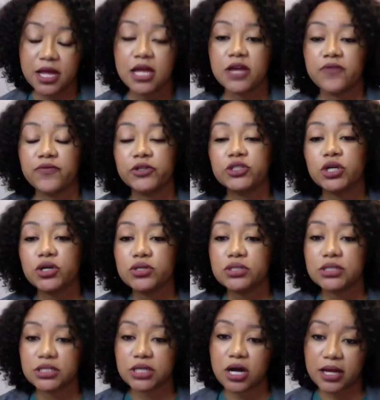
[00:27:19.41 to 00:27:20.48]
If you chose to
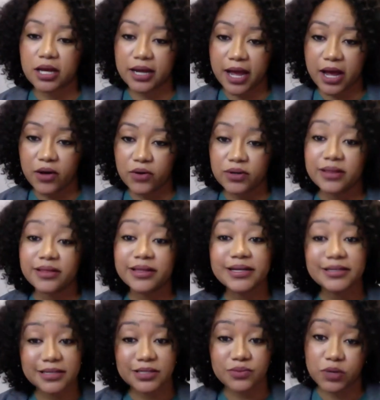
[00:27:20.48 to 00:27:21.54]
talk it out,
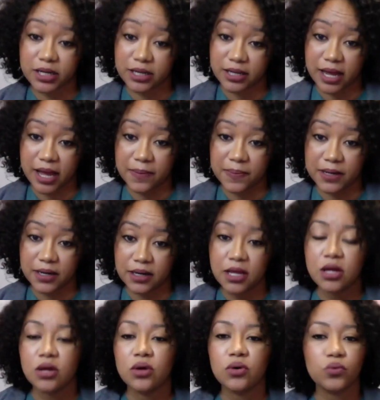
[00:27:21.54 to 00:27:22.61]
this is what could happen.
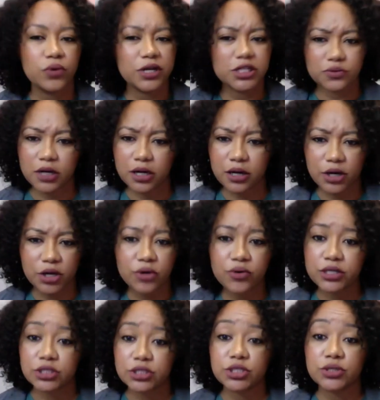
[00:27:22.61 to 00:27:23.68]
Which one are you going
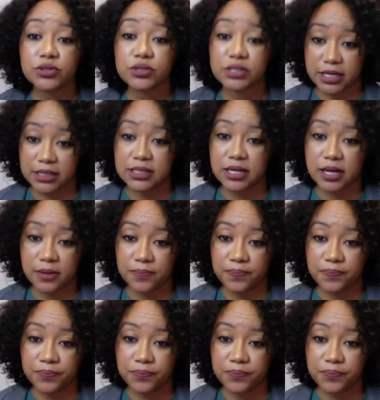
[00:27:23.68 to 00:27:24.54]
to choose next time?